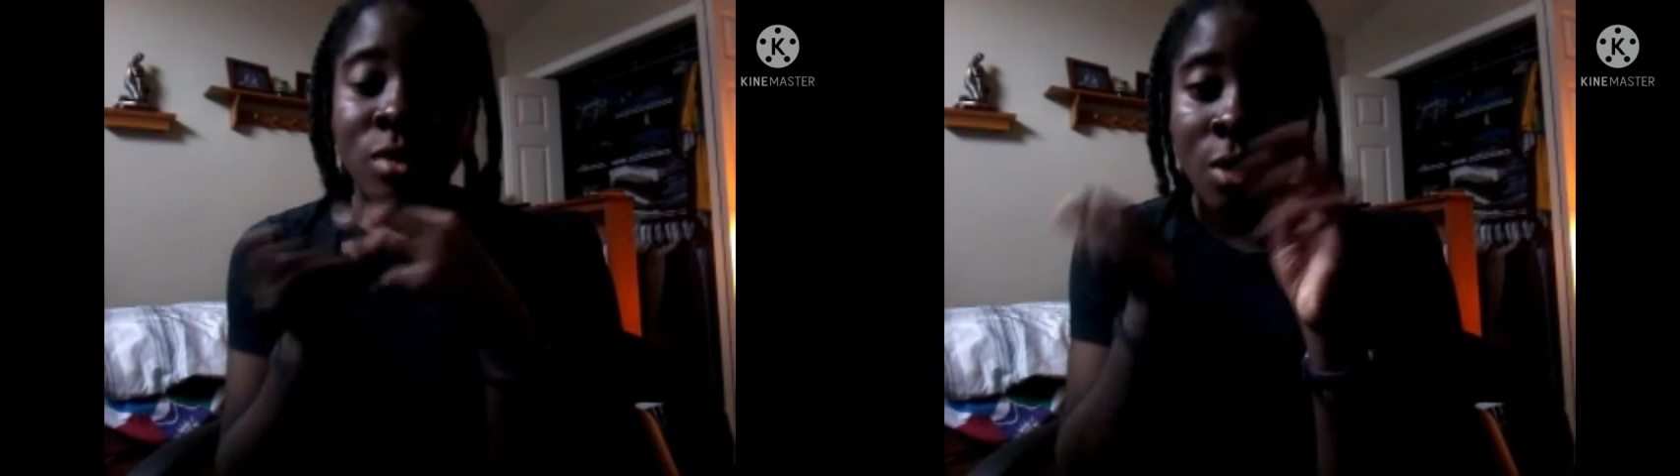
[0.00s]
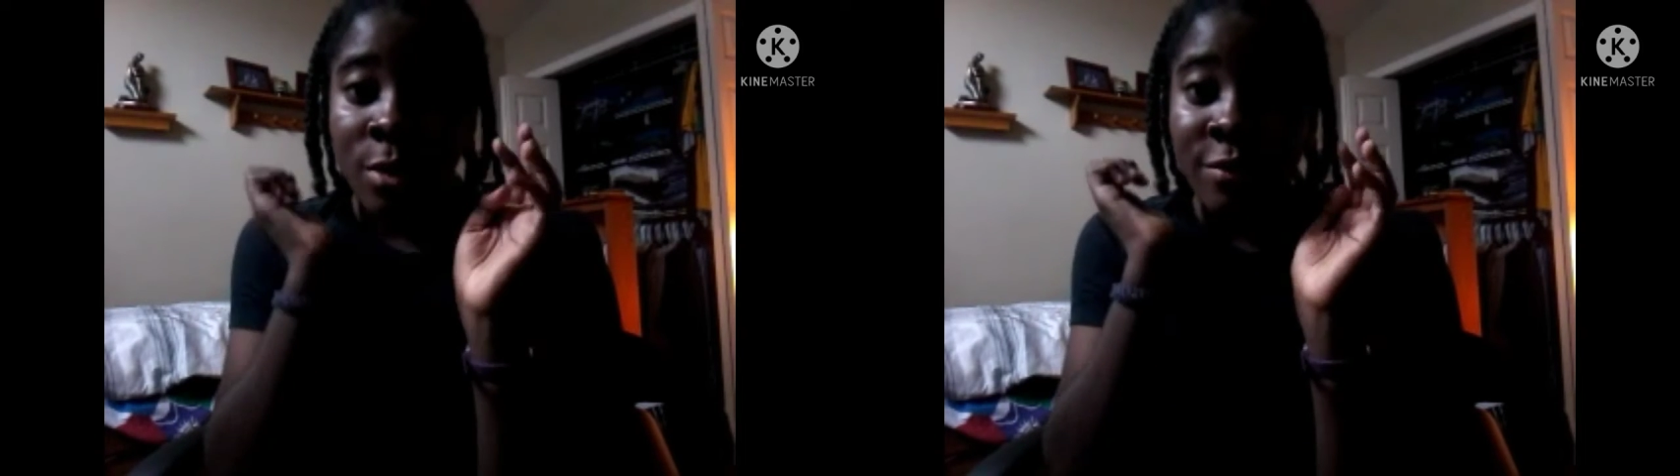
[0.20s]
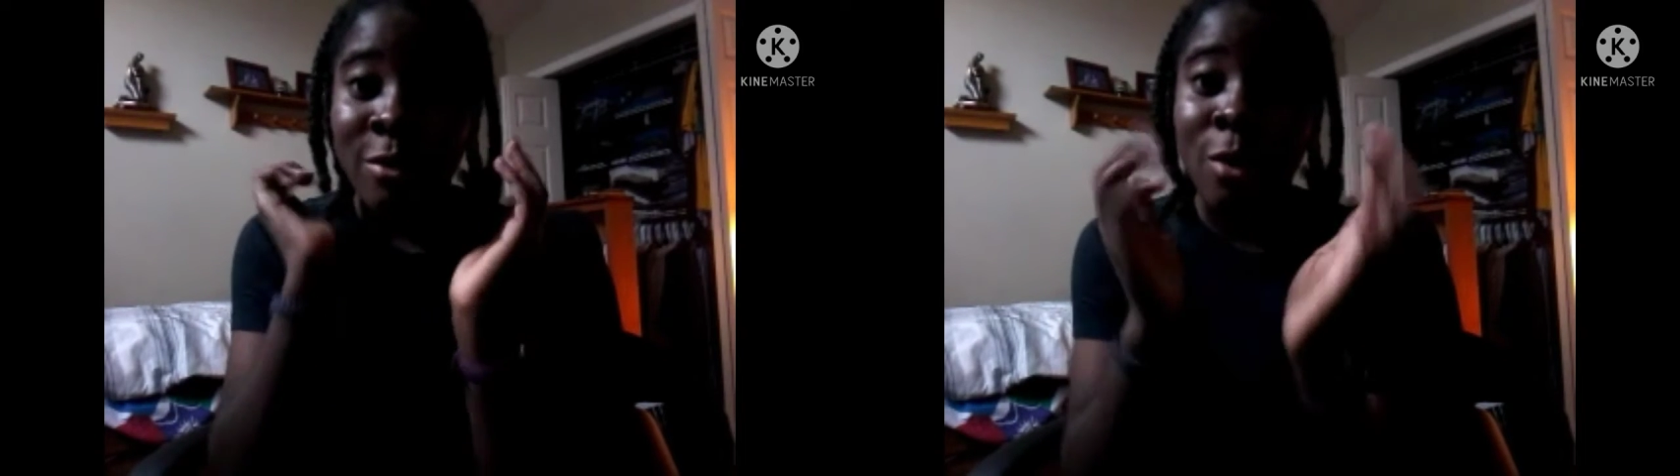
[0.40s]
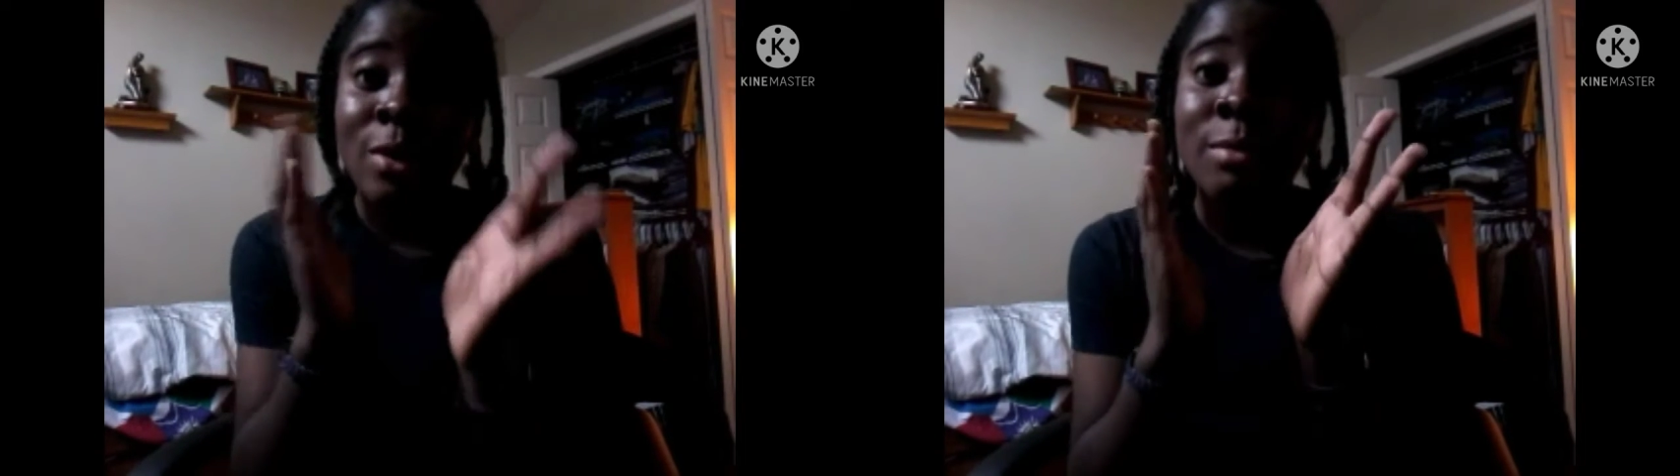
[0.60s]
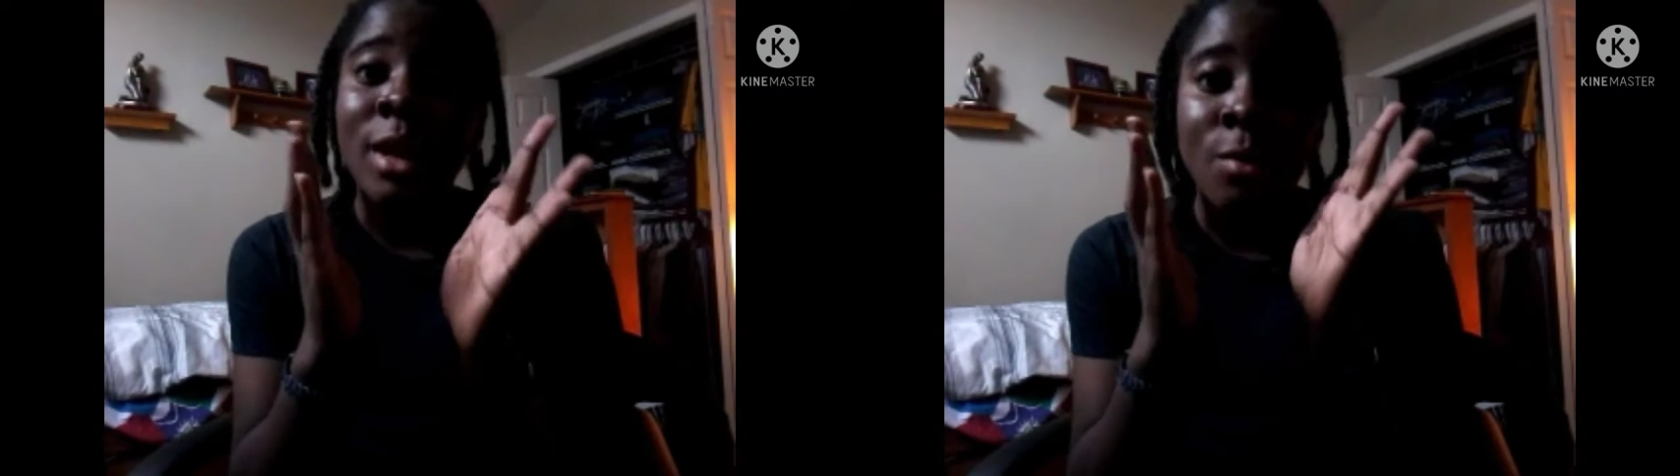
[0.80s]
So if you know
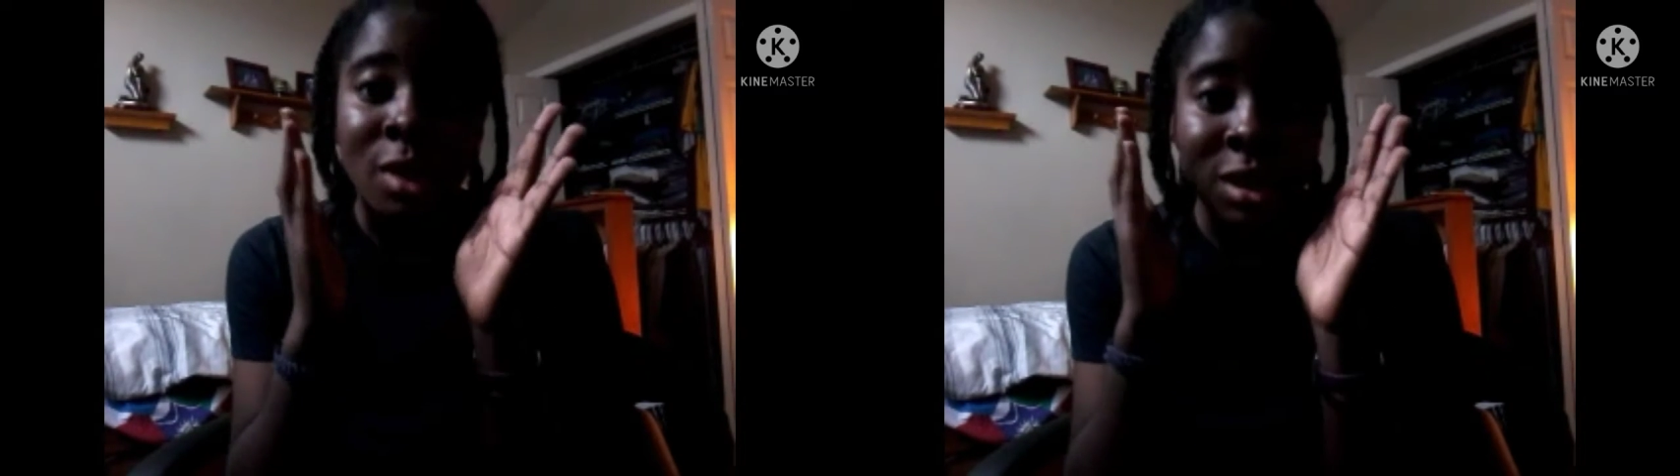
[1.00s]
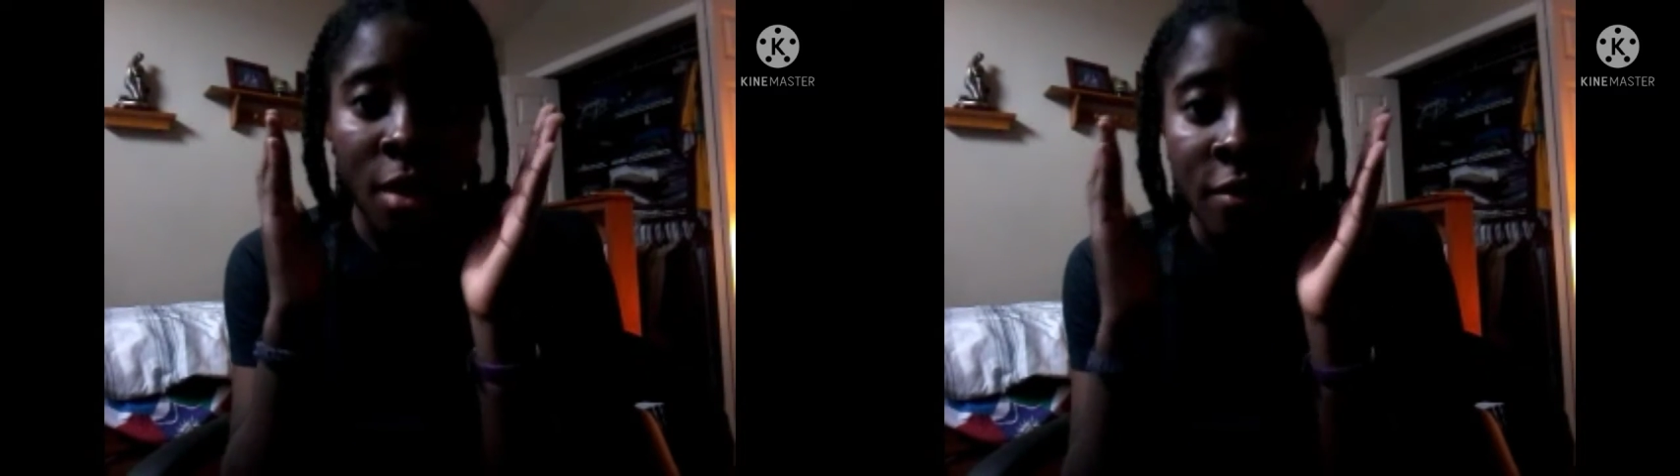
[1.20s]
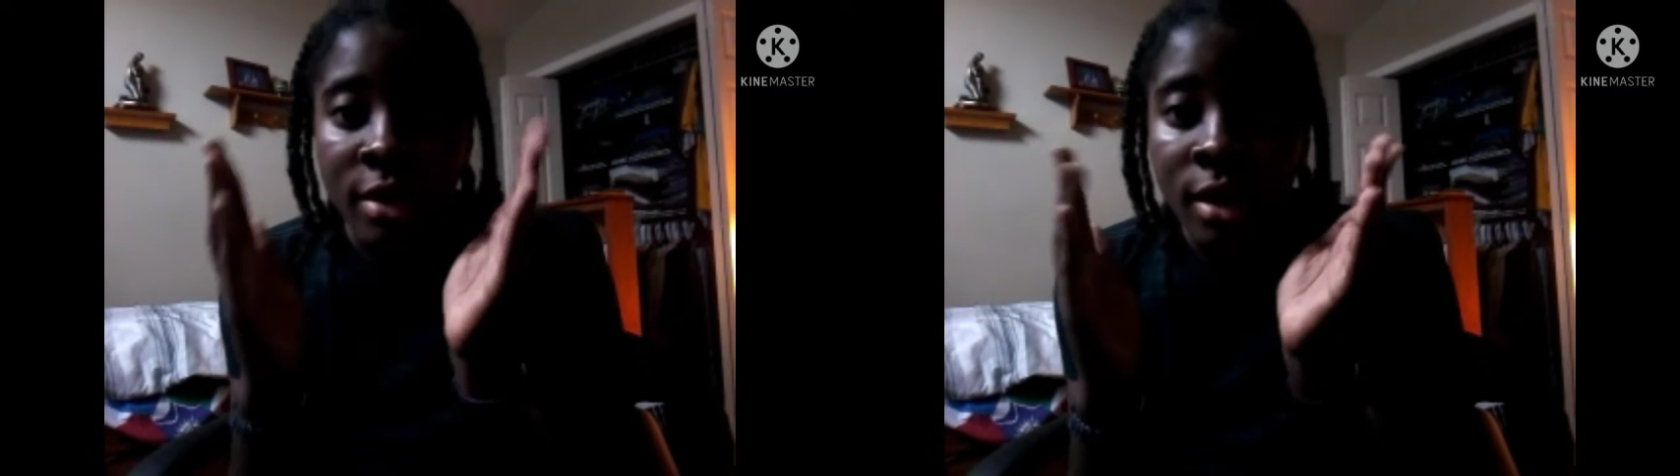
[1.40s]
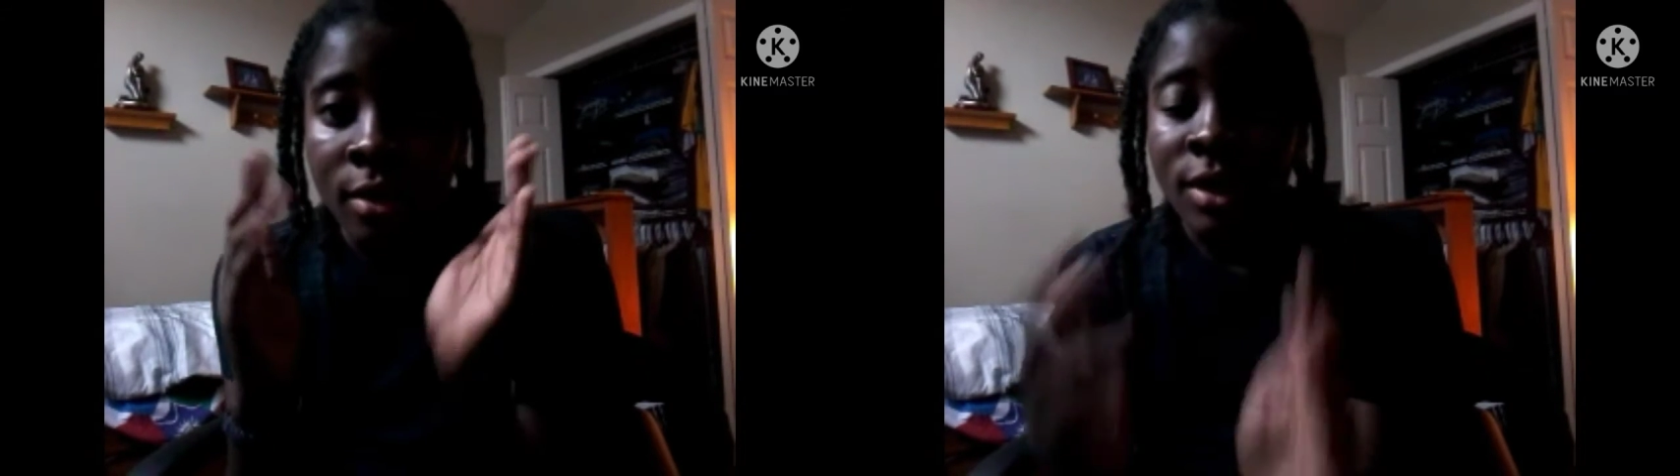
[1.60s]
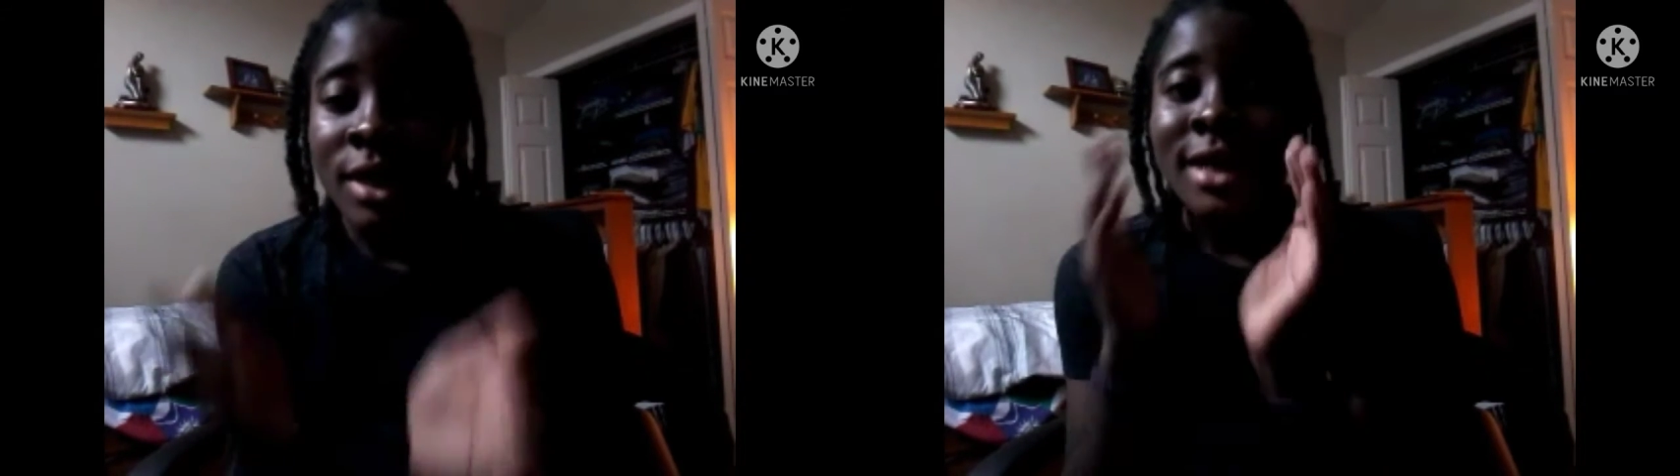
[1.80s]
anybody that watches my
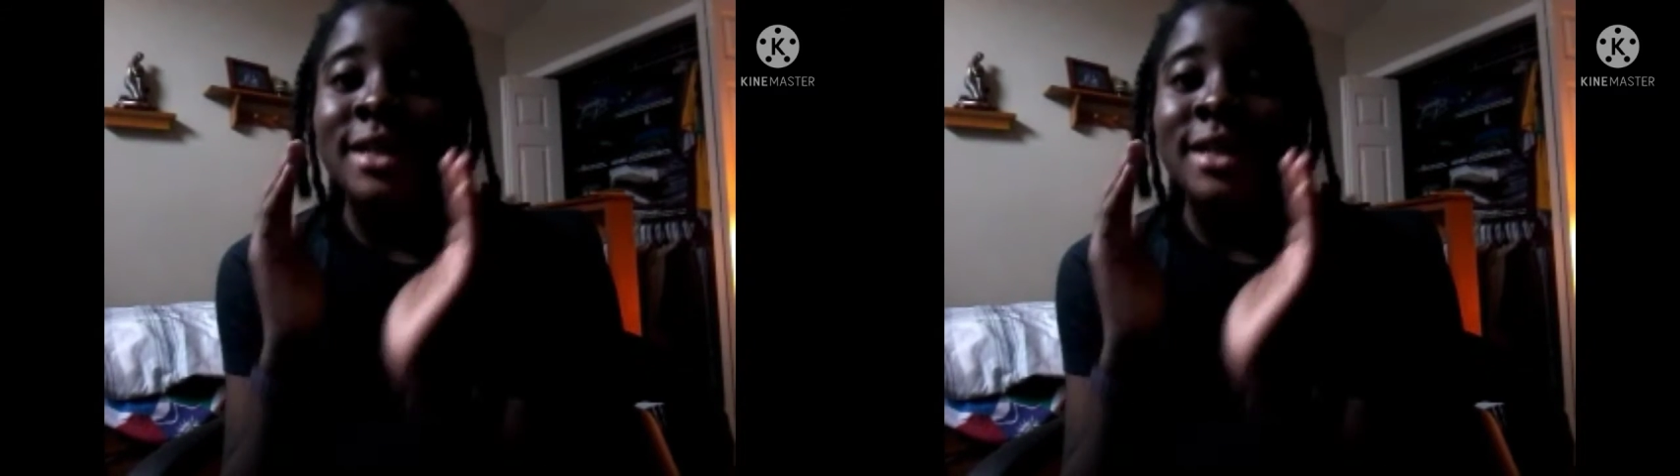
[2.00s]
videos,